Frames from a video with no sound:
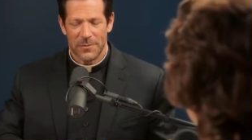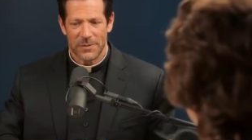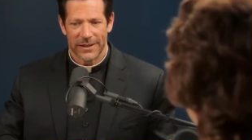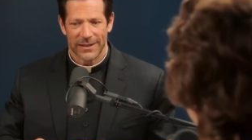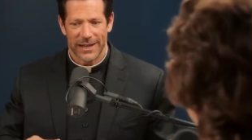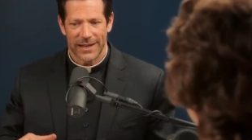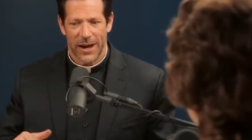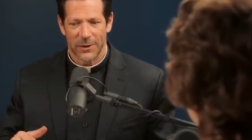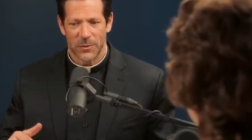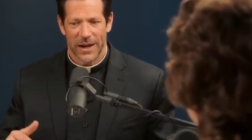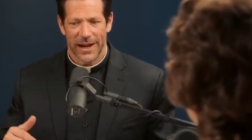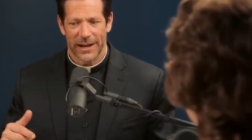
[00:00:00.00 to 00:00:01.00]
but like how
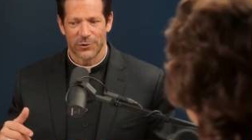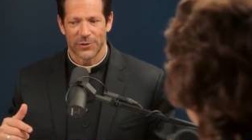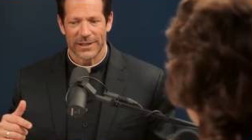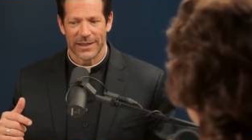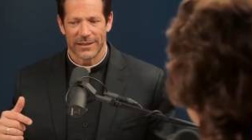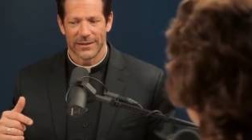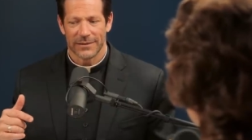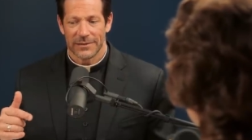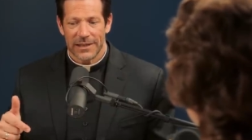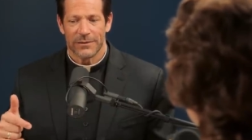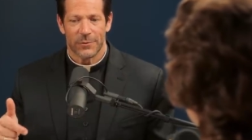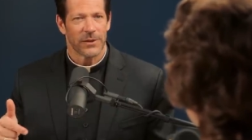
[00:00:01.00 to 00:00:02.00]
do I actually
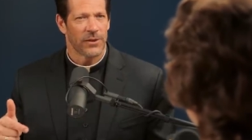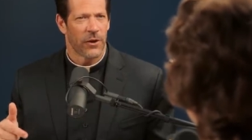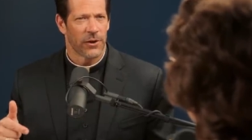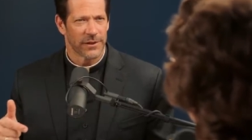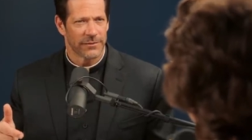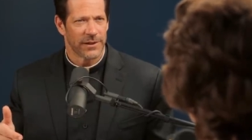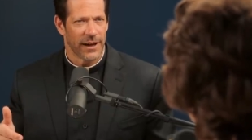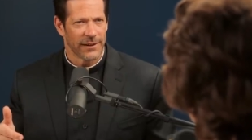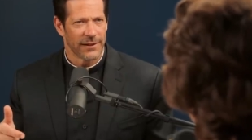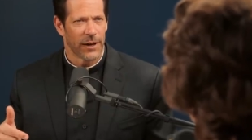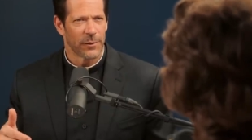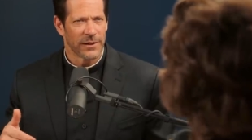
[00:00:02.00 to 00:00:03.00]
live with the heart of
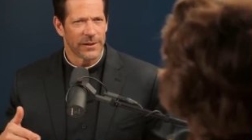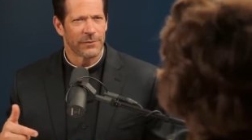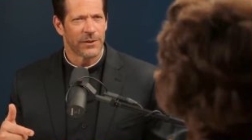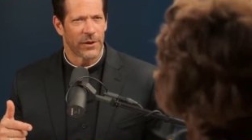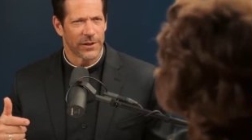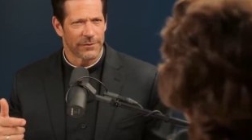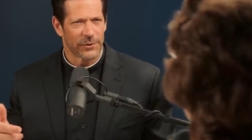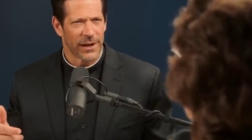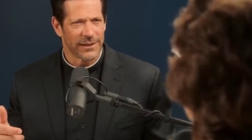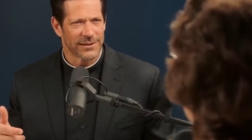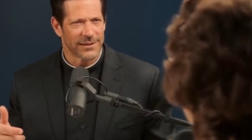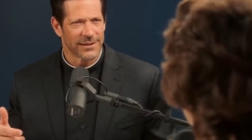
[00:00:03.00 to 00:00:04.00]
God? How do I live with the yeah. heart of
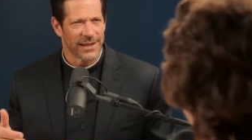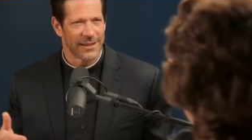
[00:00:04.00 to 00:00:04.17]
Christ?